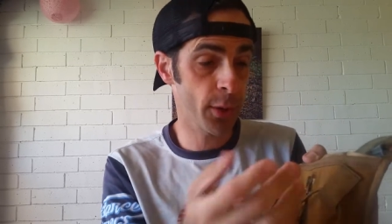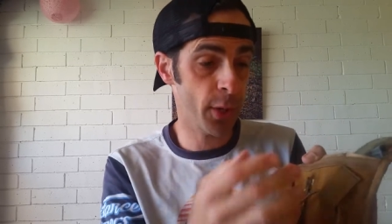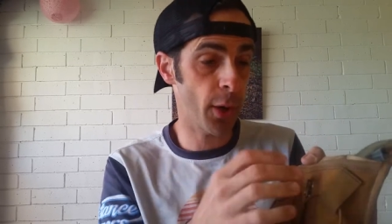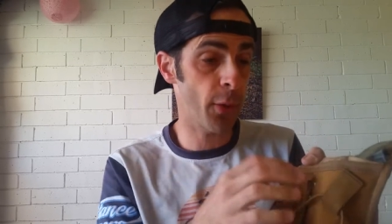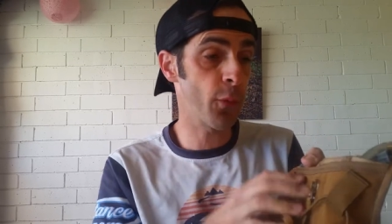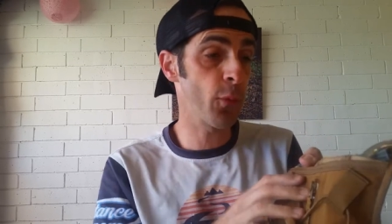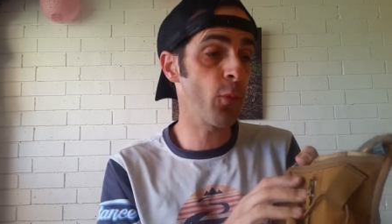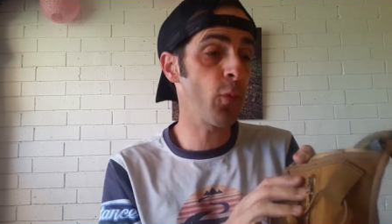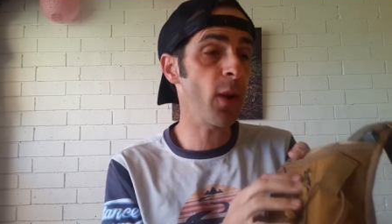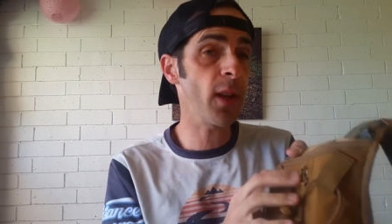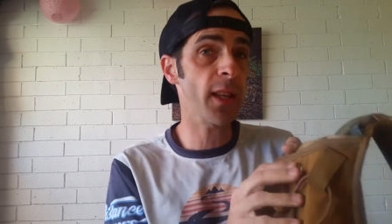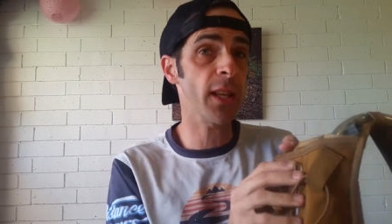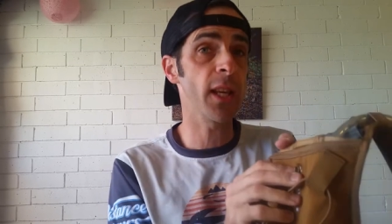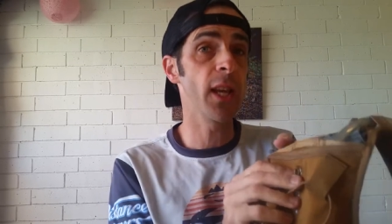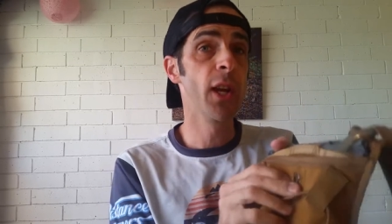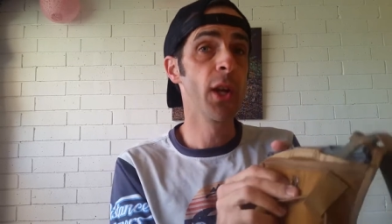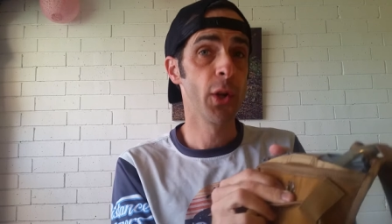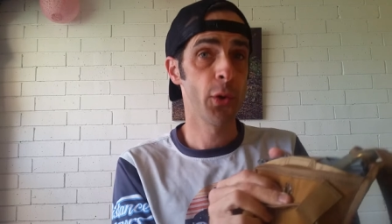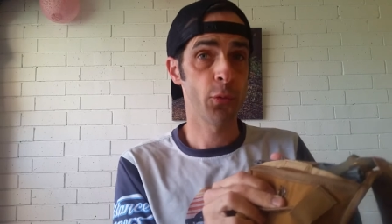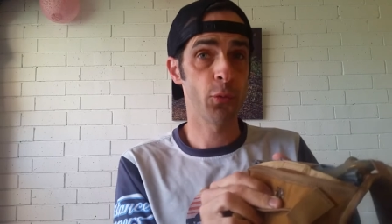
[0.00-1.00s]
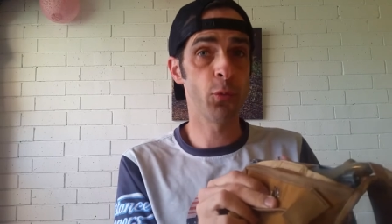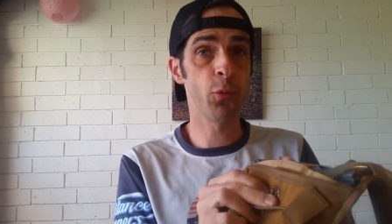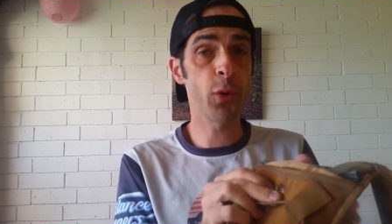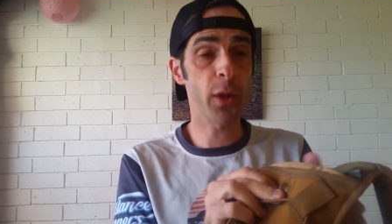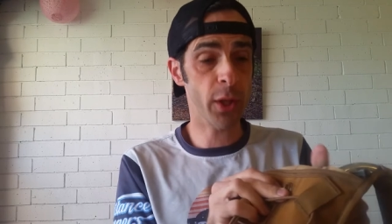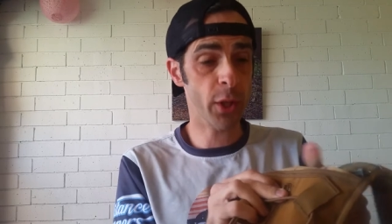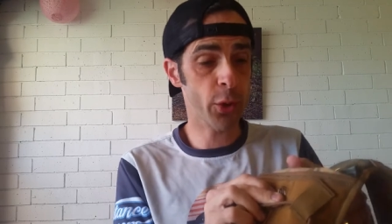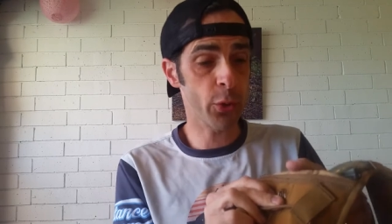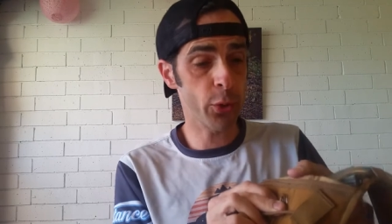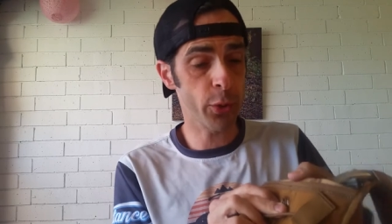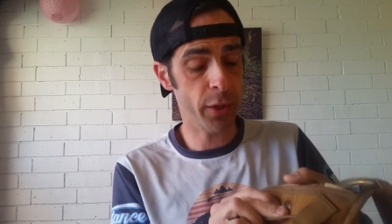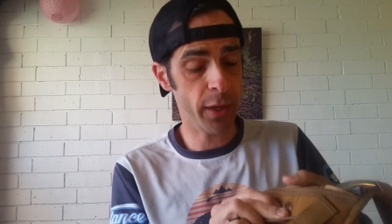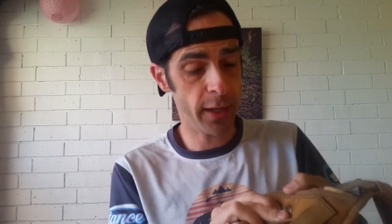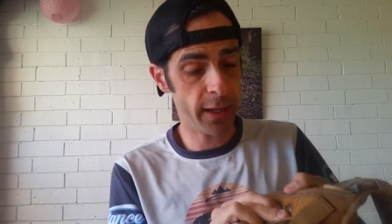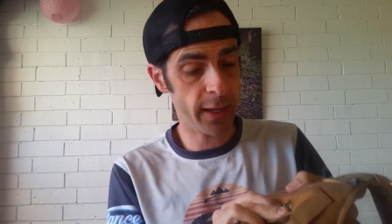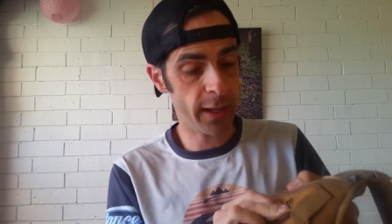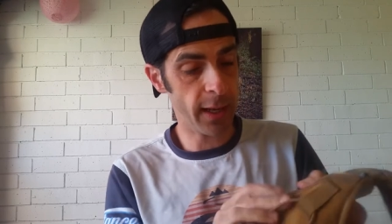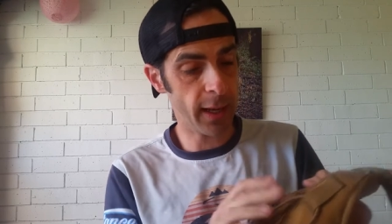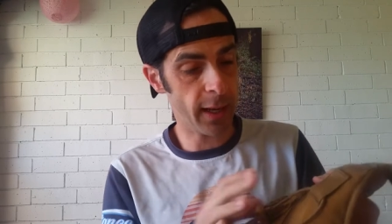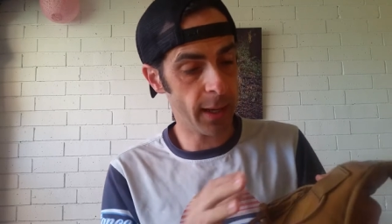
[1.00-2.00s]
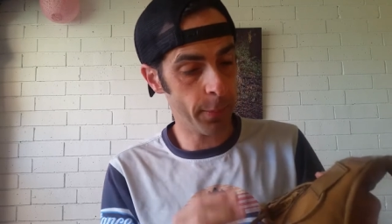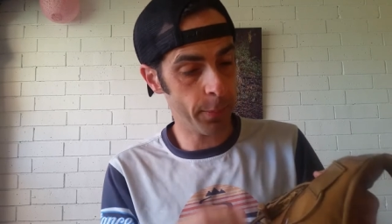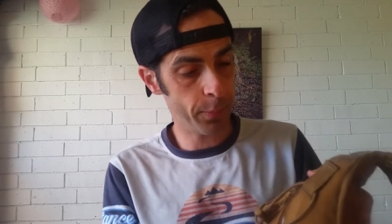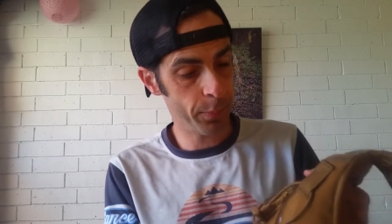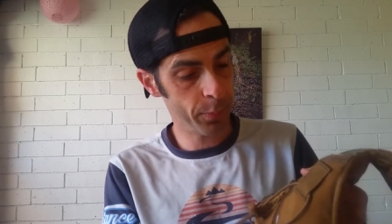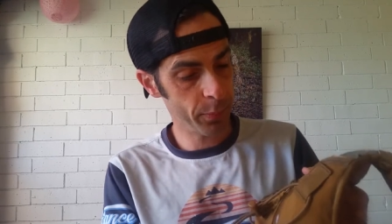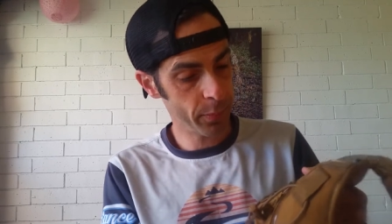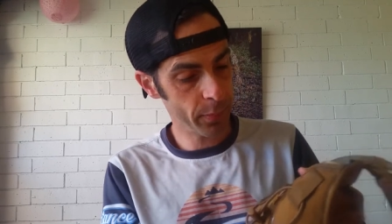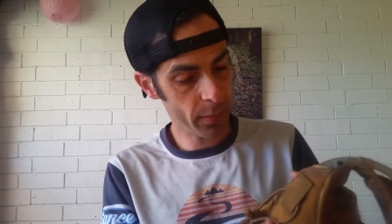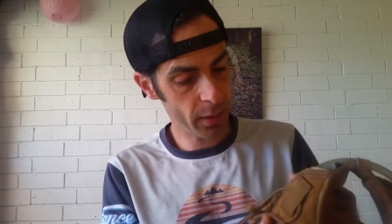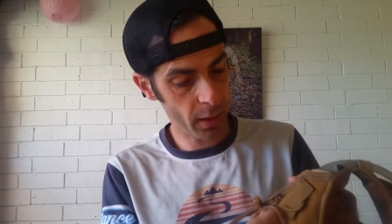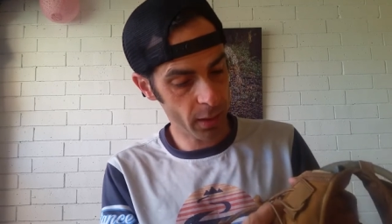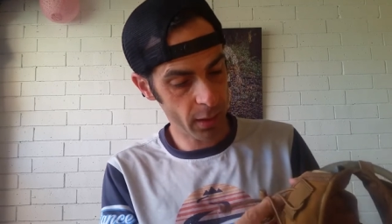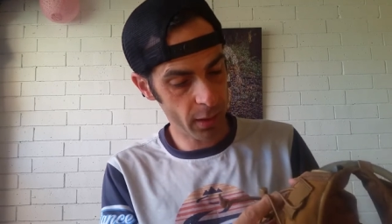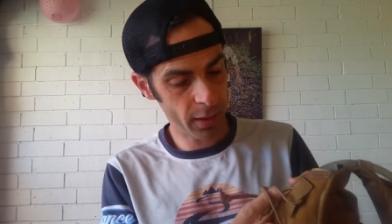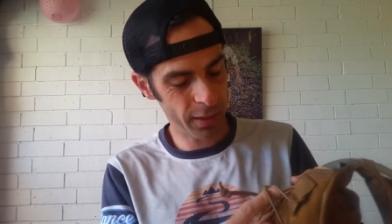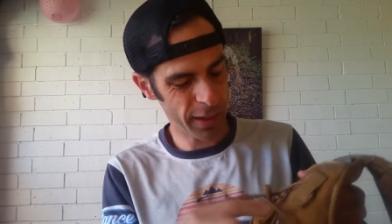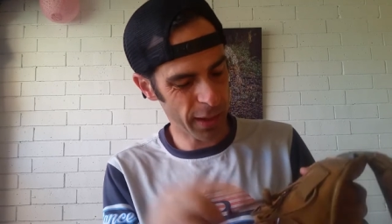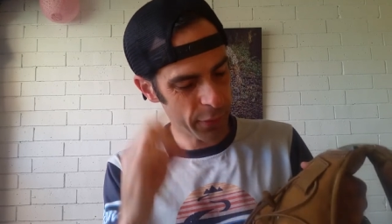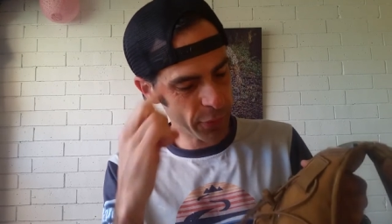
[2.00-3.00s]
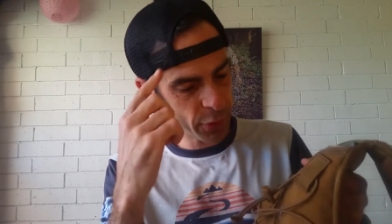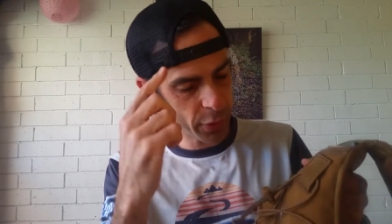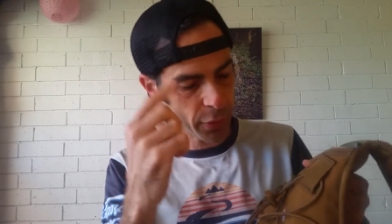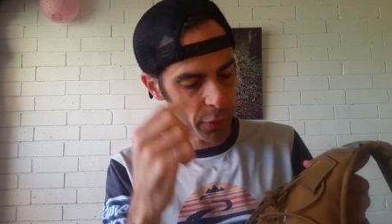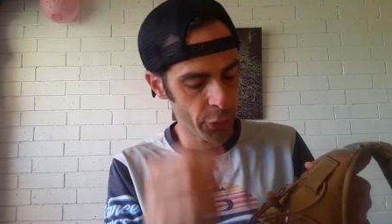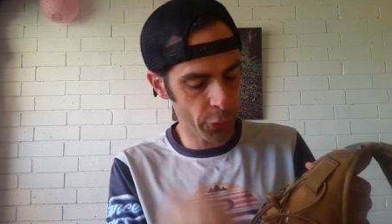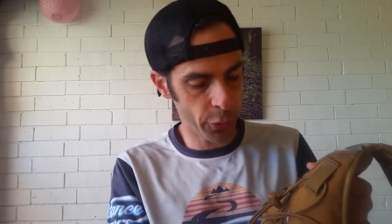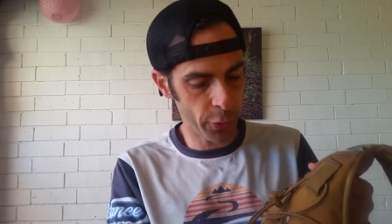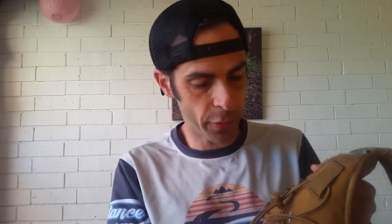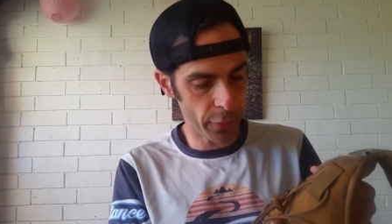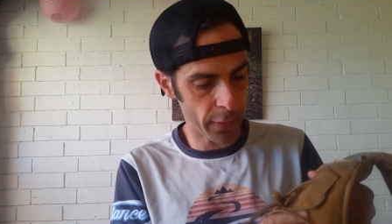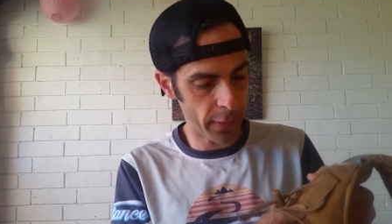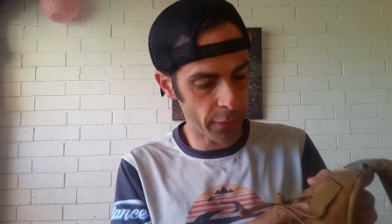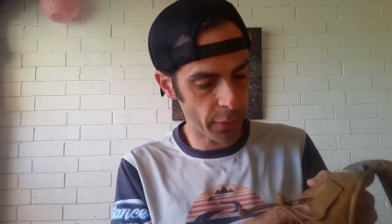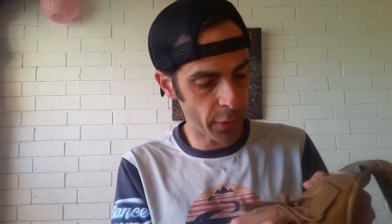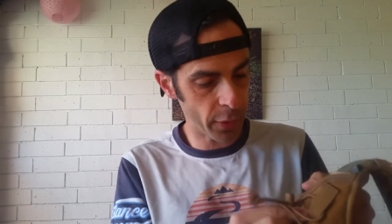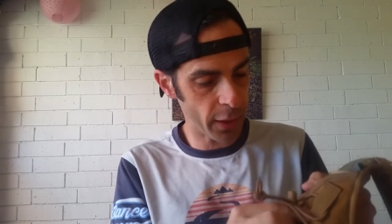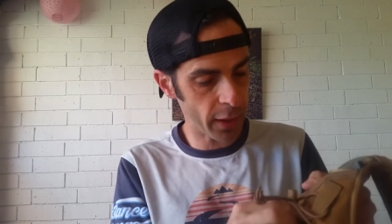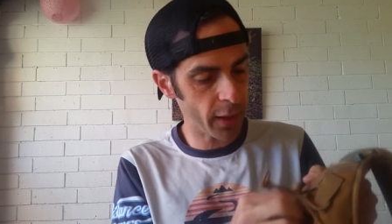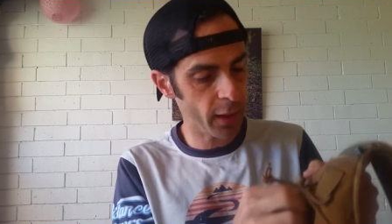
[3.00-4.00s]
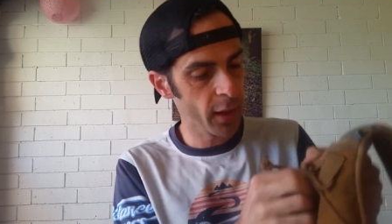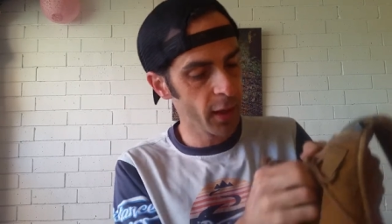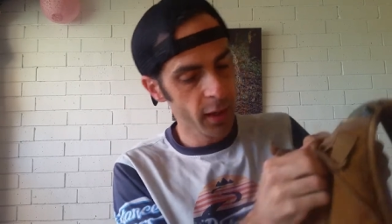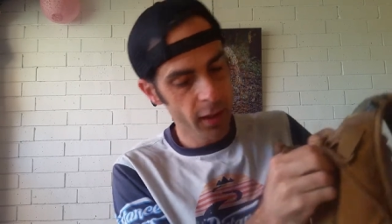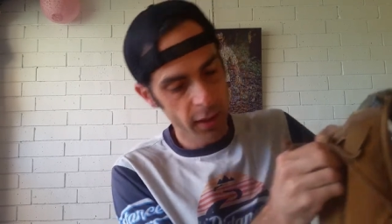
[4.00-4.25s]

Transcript: So really, really good. They've sort of thought of everything.